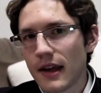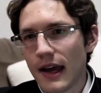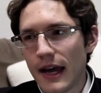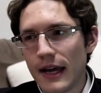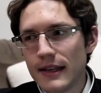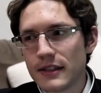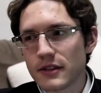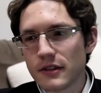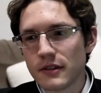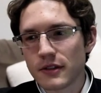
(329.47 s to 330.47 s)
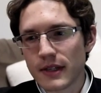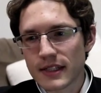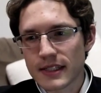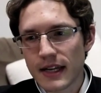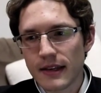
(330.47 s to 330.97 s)
And to an
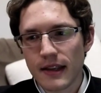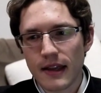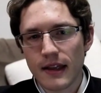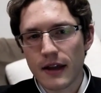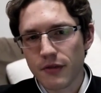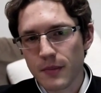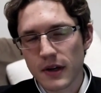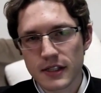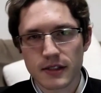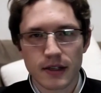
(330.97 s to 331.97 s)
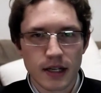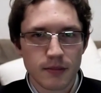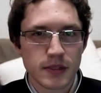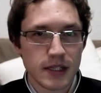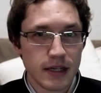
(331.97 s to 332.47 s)
extent, every person that
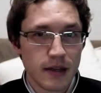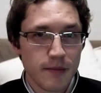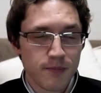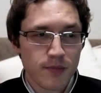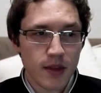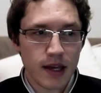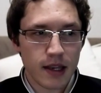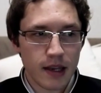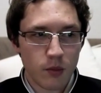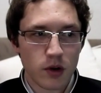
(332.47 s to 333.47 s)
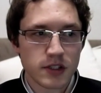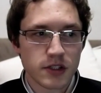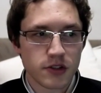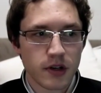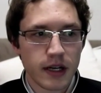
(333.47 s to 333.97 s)
comes here and wants to
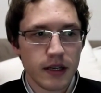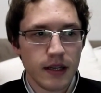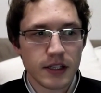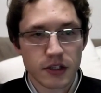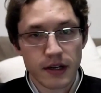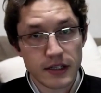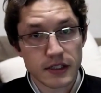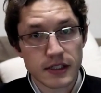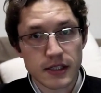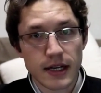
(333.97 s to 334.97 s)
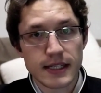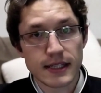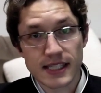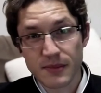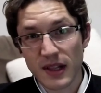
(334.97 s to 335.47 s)
try and integrate into society,
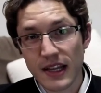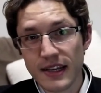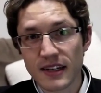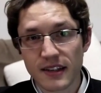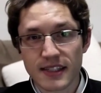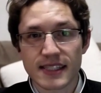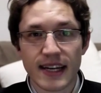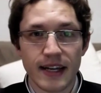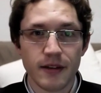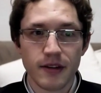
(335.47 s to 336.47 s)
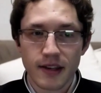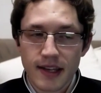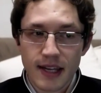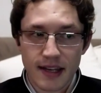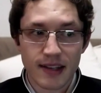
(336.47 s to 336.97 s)
assimilate, understand,
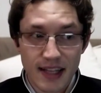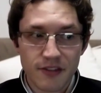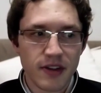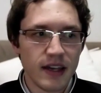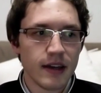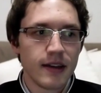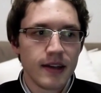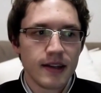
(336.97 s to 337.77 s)
and live here,